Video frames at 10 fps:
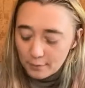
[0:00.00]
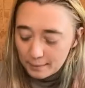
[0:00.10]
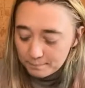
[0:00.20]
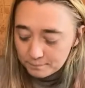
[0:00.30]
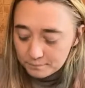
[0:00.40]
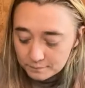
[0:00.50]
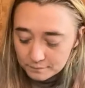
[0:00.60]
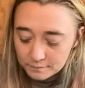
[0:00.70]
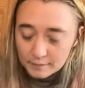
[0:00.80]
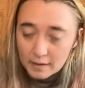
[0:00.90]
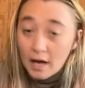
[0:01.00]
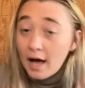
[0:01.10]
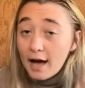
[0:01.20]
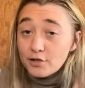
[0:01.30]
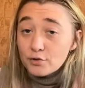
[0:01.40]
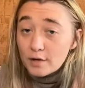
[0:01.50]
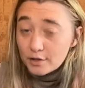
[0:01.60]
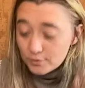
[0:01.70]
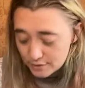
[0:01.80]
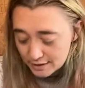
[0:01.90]
way. I do not
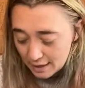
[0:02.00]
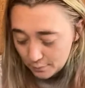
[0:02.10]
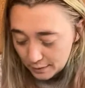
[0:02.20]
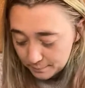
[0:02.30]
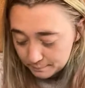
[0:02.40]
use it that way.